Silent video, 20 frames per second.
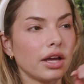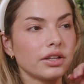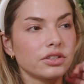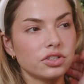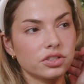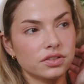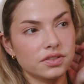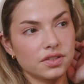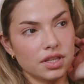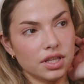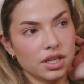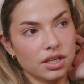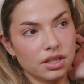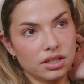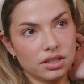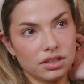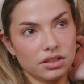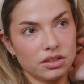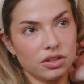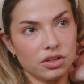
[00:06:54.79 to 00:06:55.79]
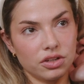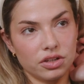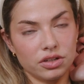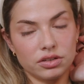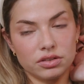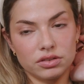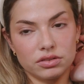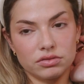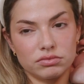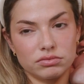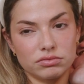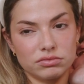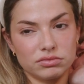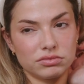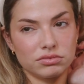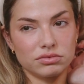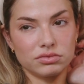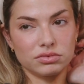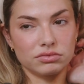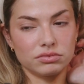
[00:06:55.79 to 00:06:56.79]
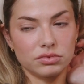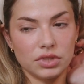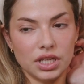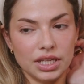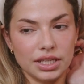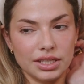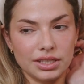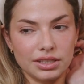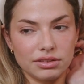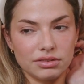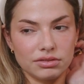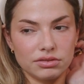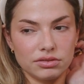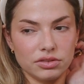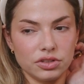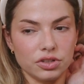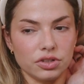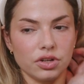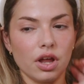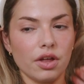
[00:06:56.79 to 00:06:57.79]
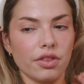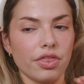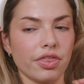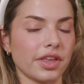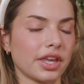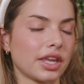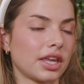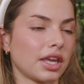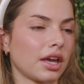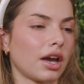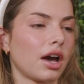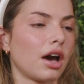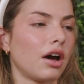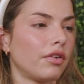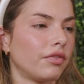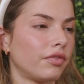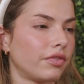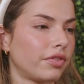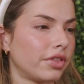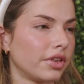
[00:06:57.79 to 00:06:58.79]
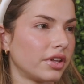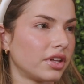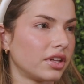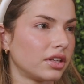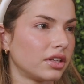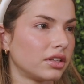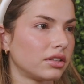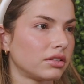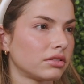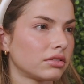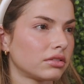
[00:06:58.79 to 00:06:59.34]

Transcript: just think you're like you're not thinking of the